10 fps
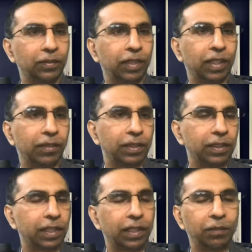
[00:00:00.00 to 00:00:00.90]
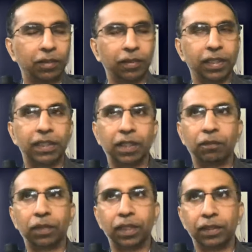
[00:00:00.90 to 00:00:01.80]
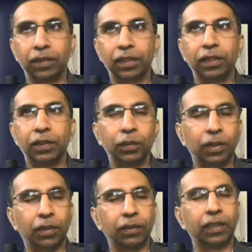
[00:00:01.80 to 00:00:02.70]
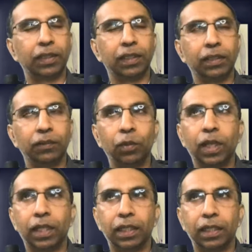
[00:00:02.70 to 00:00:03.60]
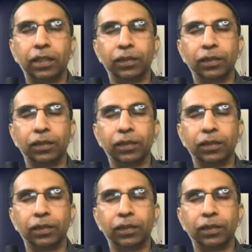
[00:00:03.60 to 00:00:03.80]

when I was running my first company, it was in 2001.